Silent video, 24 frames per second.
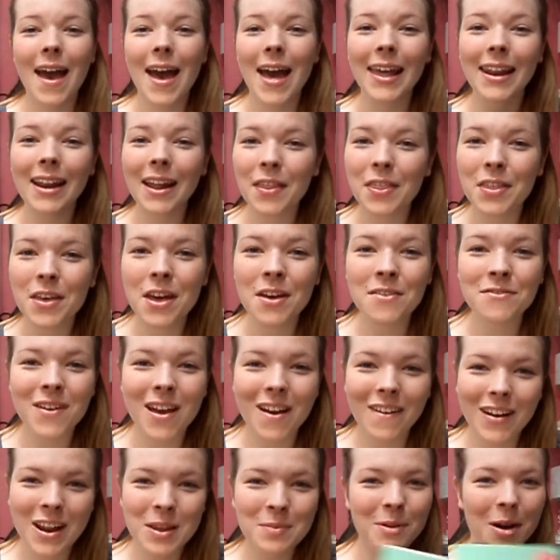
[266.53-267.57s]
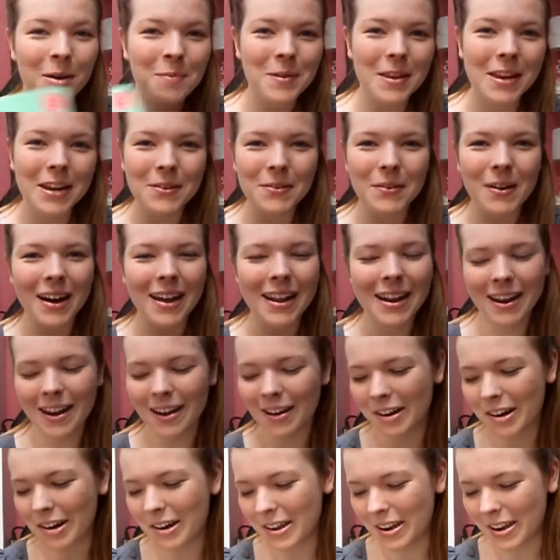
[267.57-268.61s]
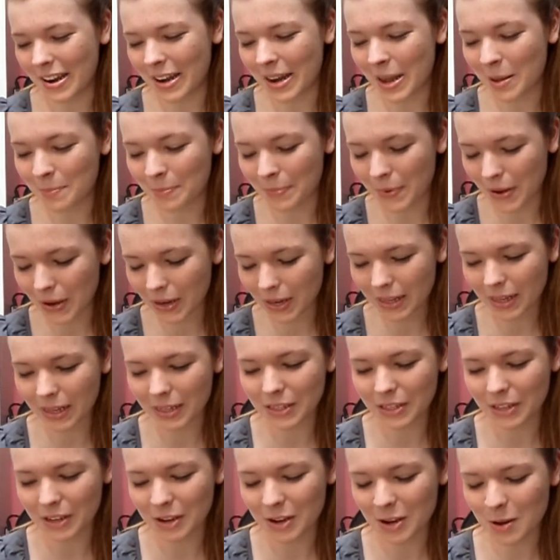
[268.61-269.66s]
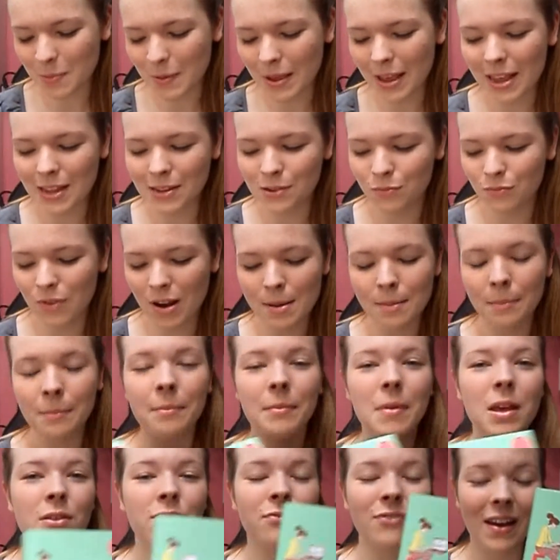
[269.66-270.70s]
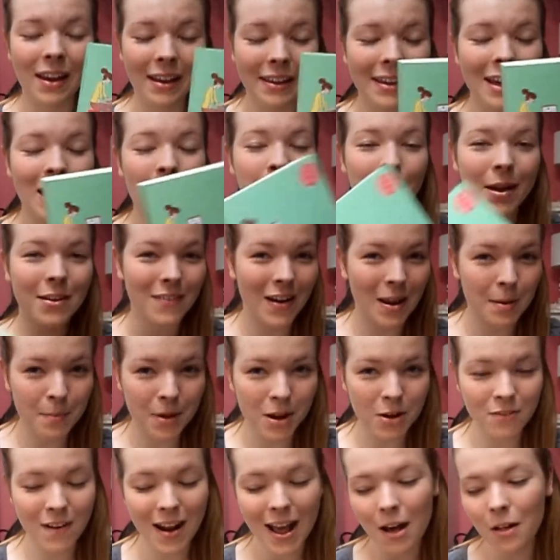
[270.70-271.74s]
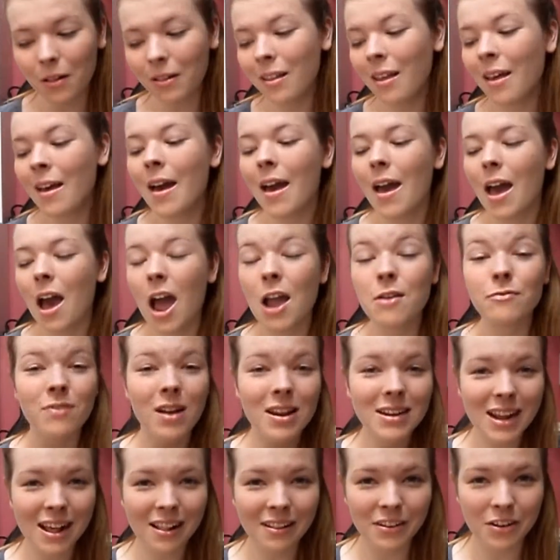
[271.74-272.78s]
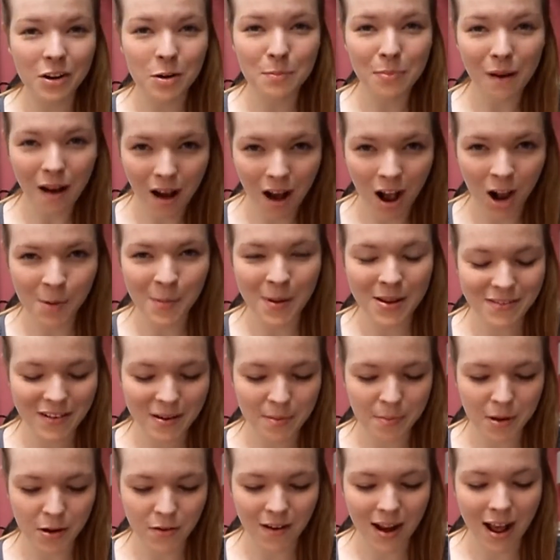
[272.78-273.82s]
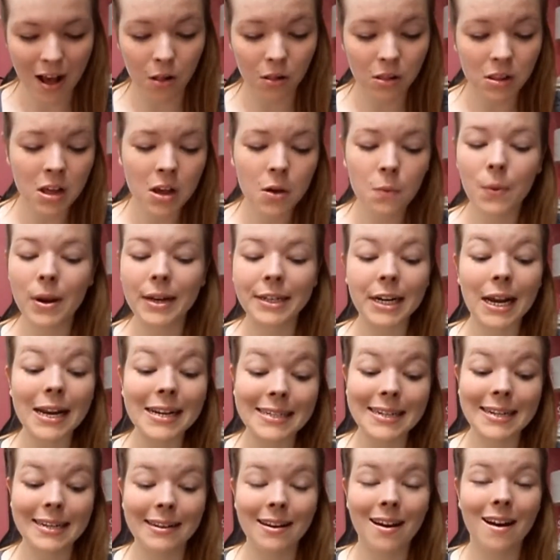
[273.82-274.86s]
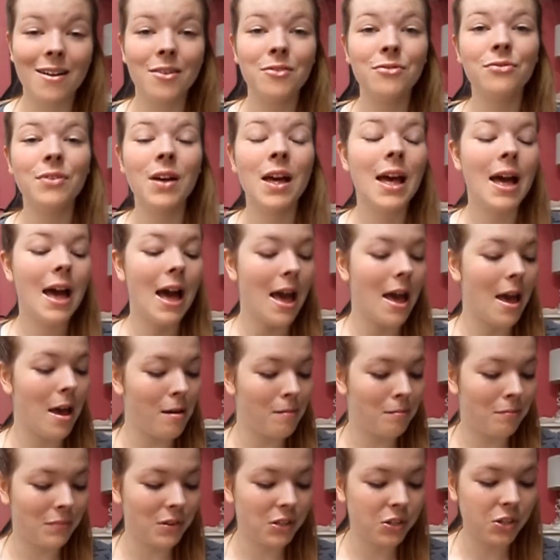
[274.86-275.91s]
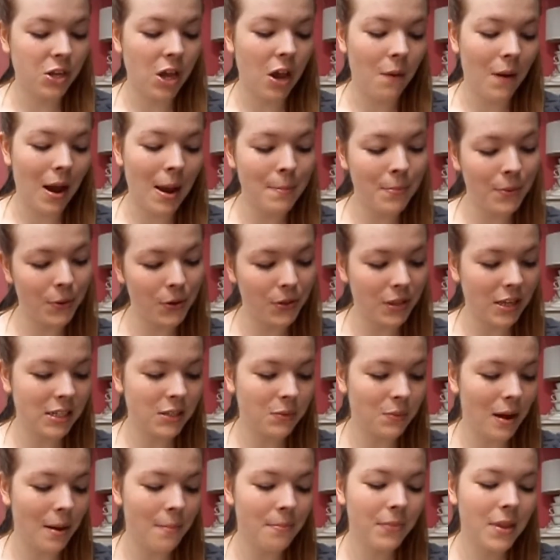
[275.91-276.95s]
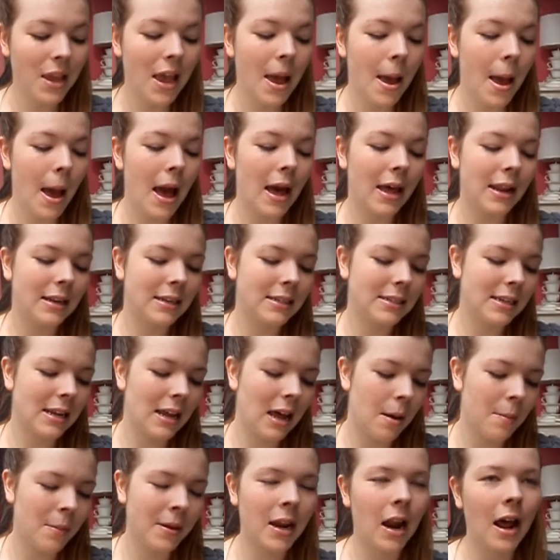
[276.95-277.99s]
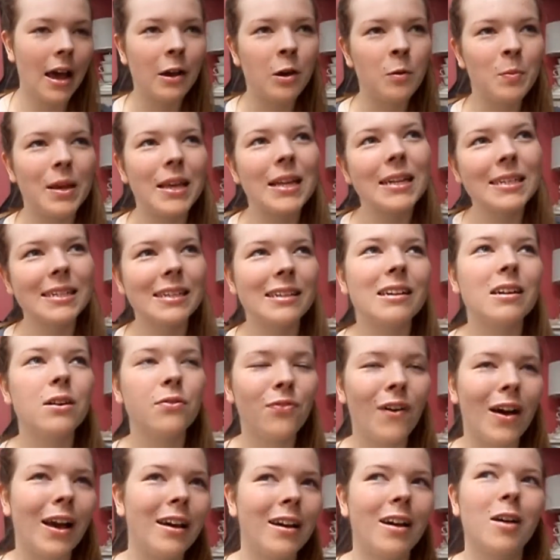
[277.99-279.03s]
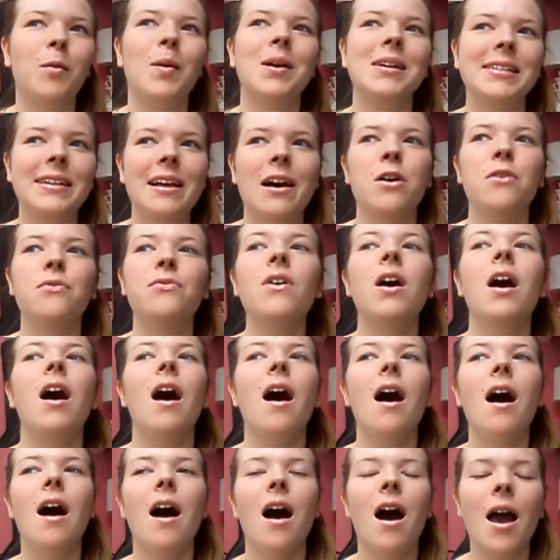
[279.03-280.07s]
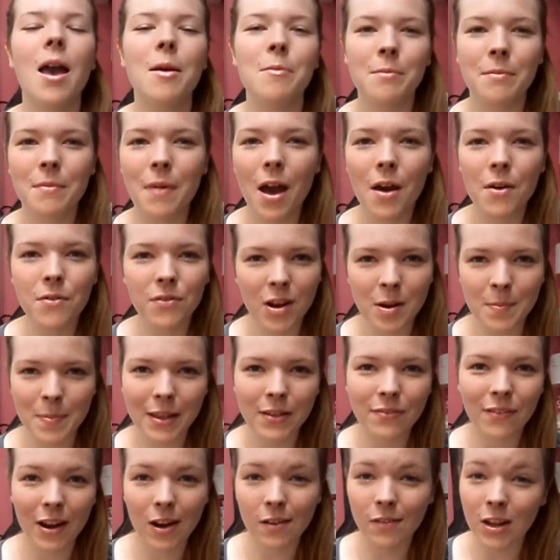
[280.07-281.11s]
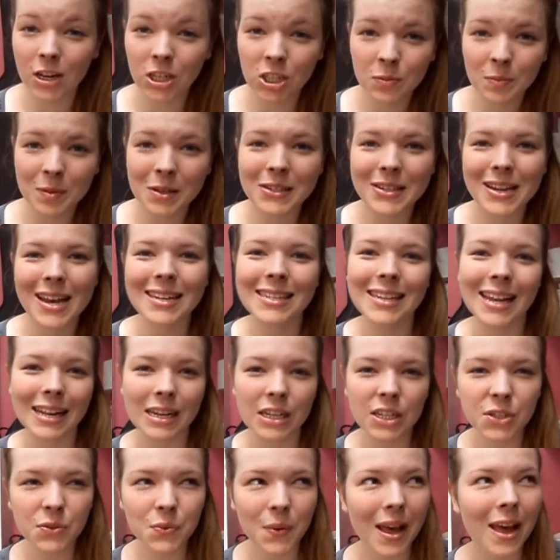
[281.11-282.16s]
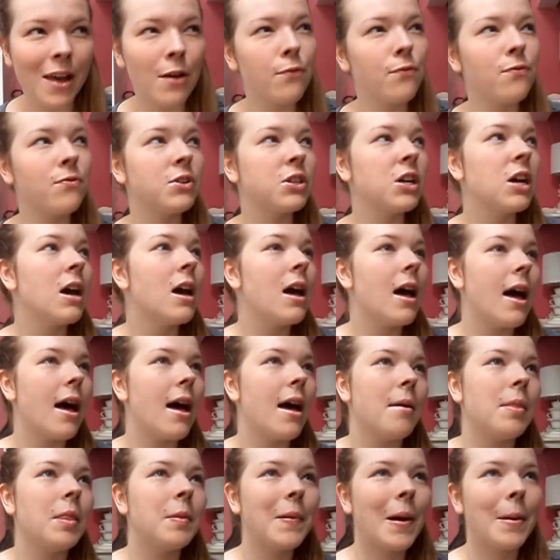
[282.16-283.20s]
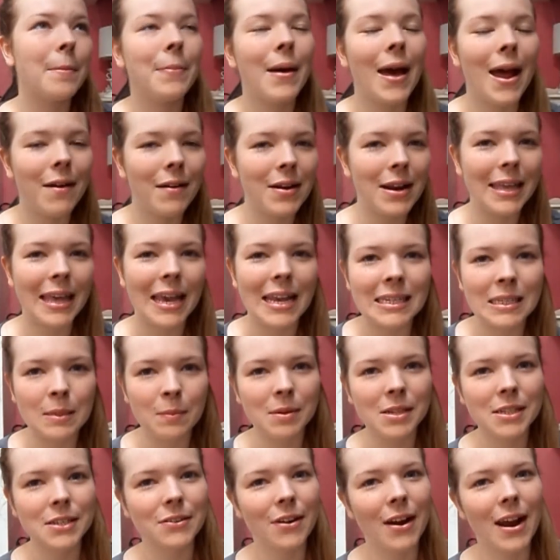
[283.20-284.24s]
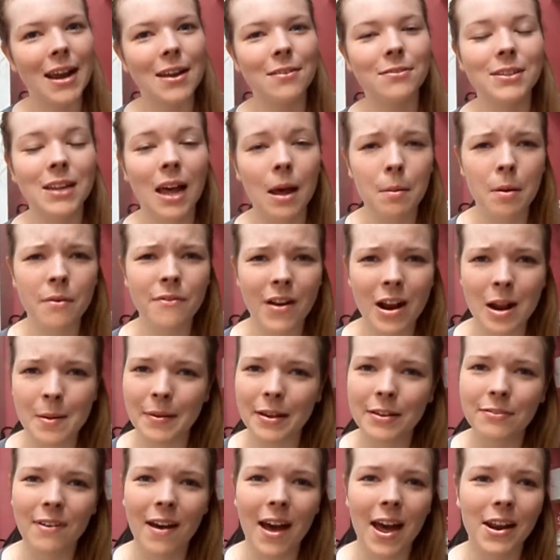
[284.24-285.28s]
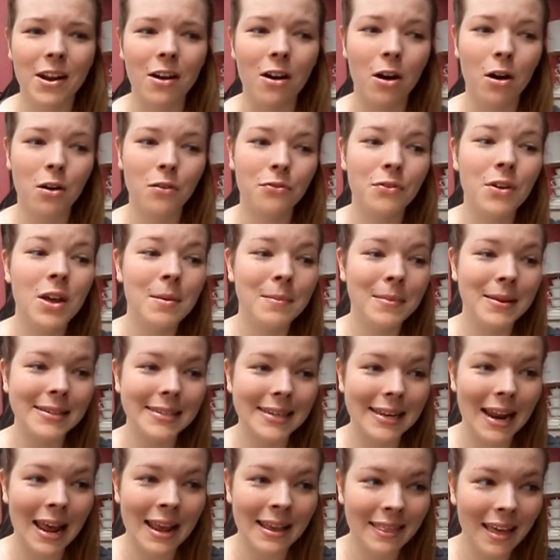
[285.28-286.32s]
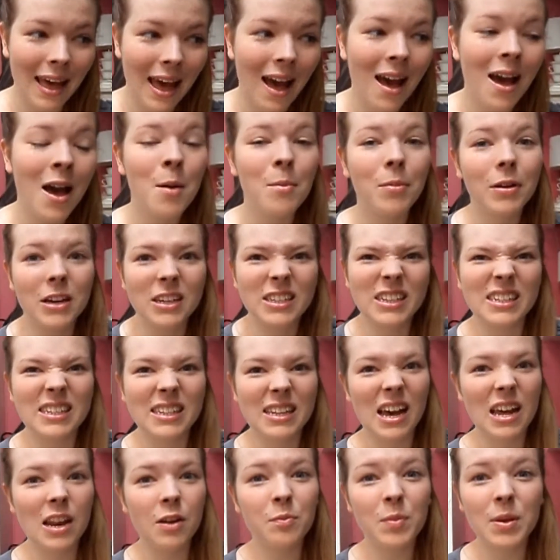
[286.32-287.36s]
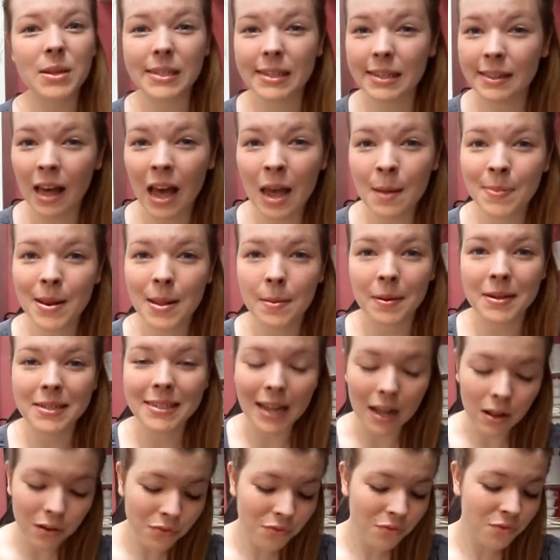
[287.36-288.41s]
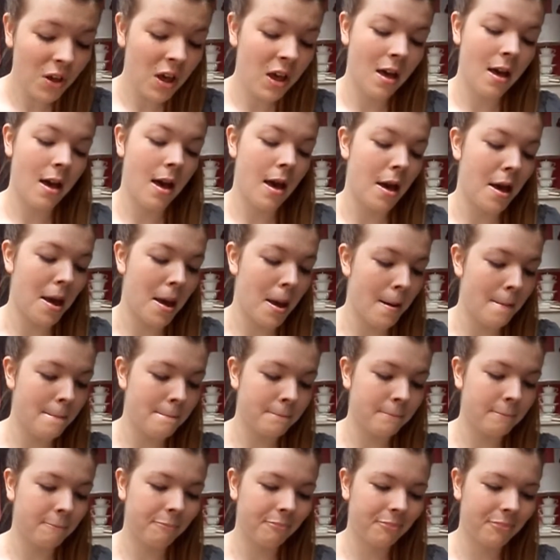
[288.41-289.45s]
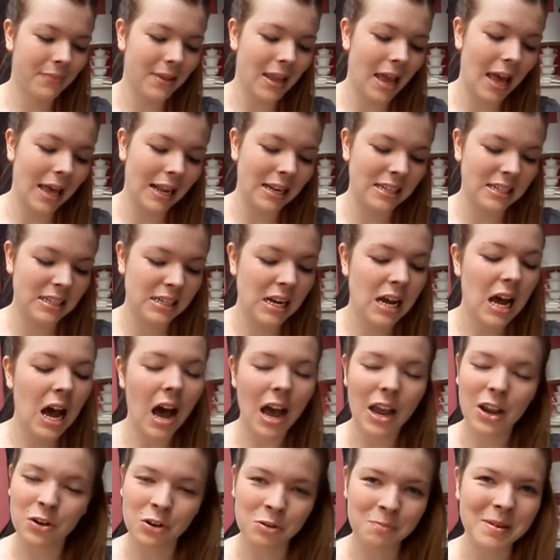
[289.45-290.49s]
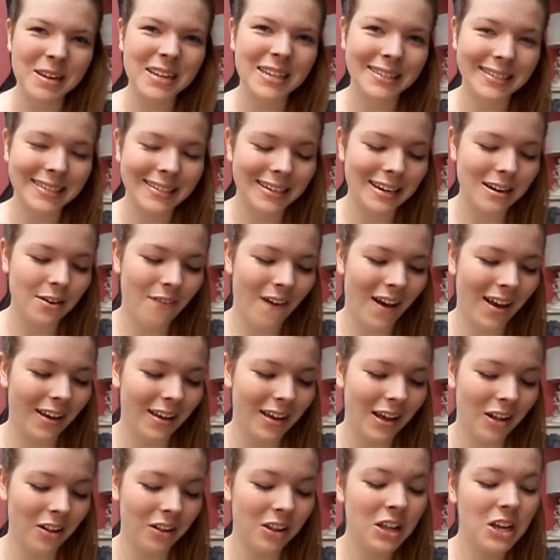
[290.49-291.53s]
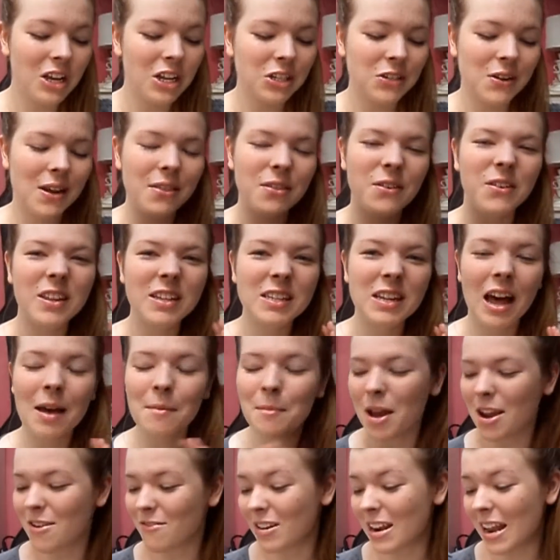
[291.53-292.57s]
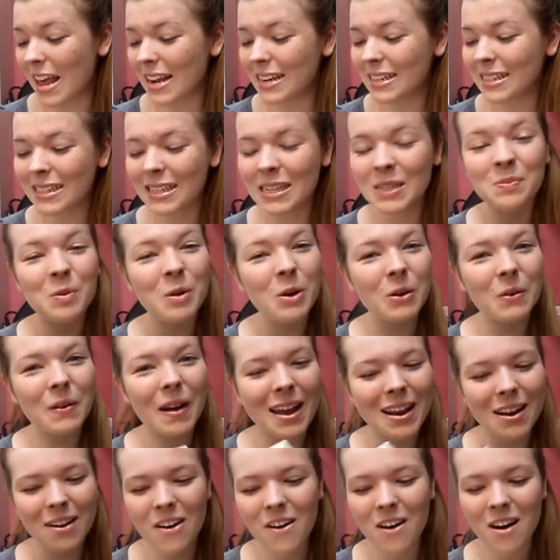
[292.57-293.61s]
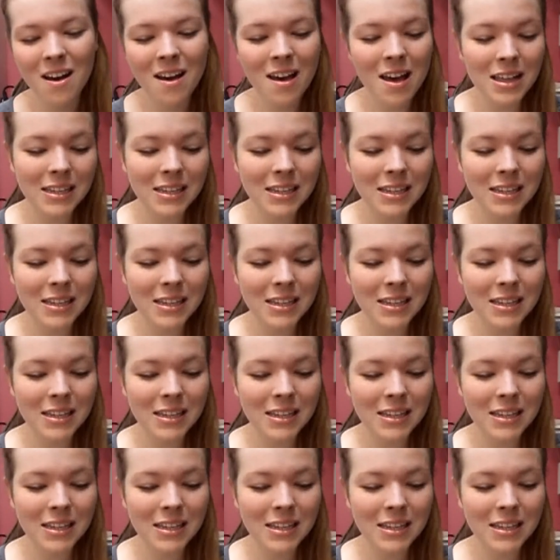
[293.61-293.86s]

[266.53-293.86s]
Another very popular one on BookTube is Fangirl by Rainbow Rowell. I've read Eleanor and Park by Rainbow Rowell, which I did love, so I bought this one. And I mean, I could be considered a fangirl myself. I'm a very big fan of country music, Taylor Swift, and Van Perry, Casey Musgraves. I'm a very big fan of music like that because it's kind of music that I play myself, and I could be considered a fangirl, so I thought that I might relate to this book quite a lot.